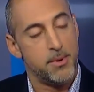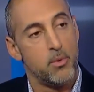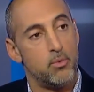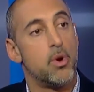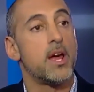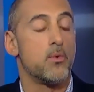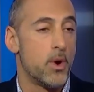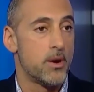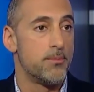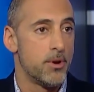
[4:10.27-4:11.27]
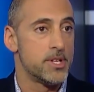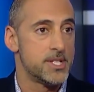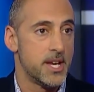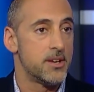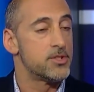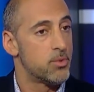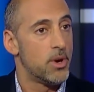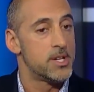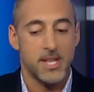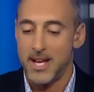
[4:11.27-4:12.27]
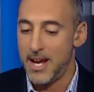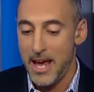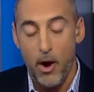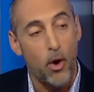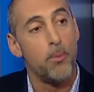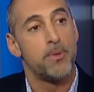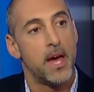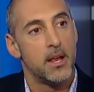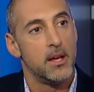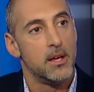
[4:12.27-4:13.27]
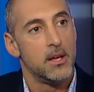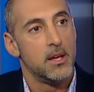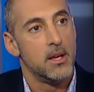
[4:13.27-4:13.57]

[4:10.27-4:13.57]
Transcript: to be right where Bernie Sanders was, and I and where that, Trump was.